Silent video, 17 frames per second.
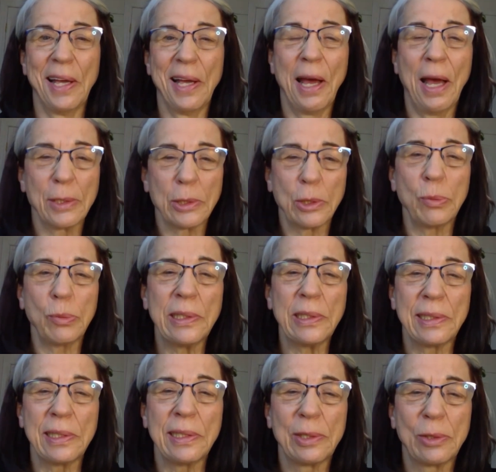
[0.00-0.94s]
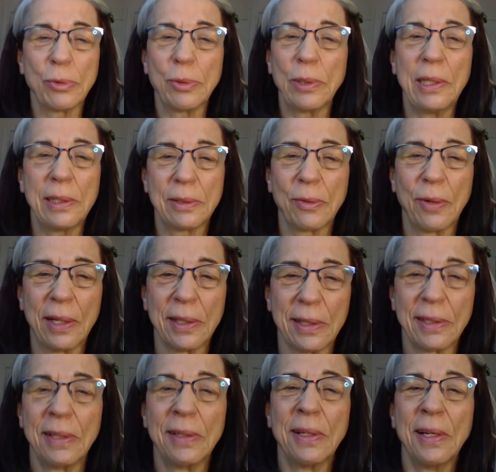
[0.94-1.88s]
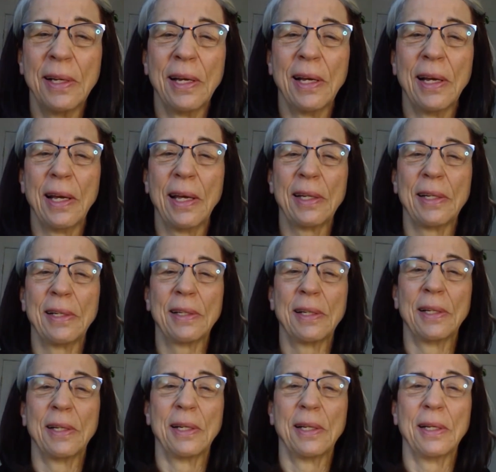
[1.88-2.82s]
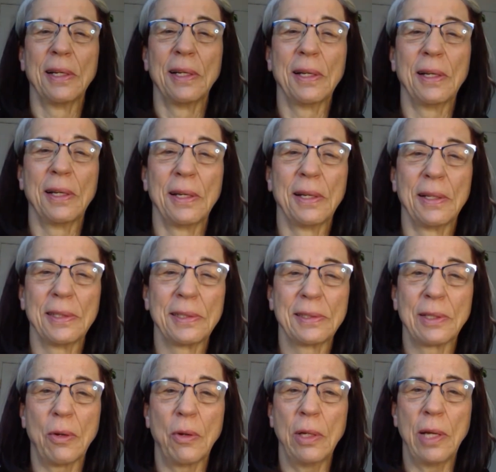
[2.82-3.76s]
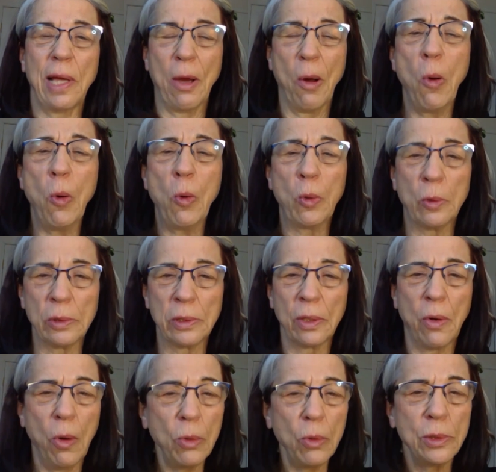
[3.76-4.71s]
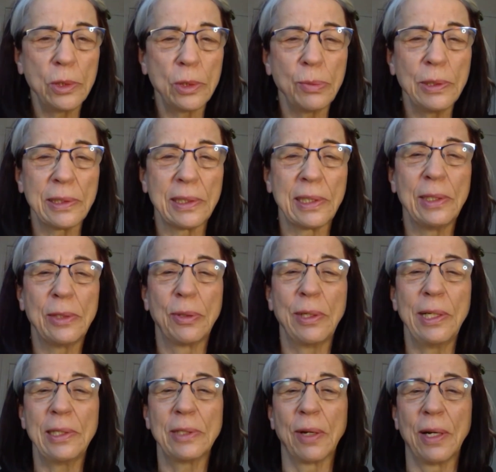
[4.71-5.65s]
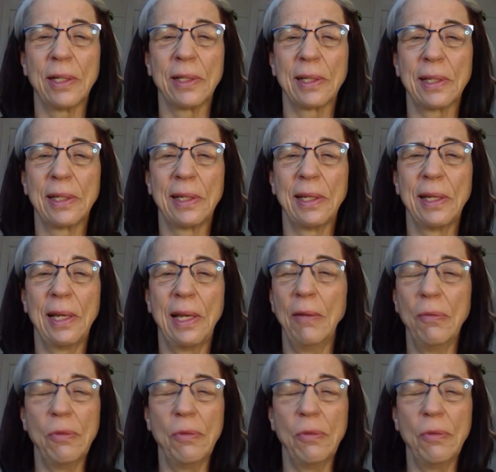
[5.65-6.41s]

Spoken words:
a twisted tree trunk. And so old twisted tree trunk, even